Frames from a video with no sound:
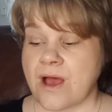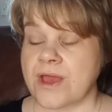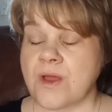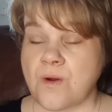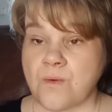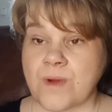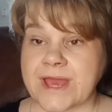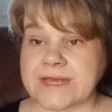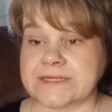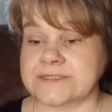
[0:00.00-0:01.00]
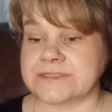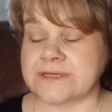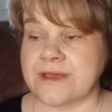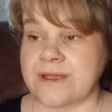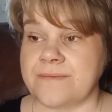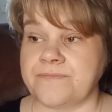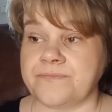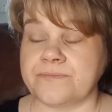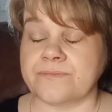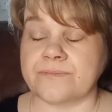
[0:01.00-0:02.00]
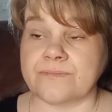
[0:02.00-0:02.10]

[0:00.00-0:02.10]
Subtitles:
I always do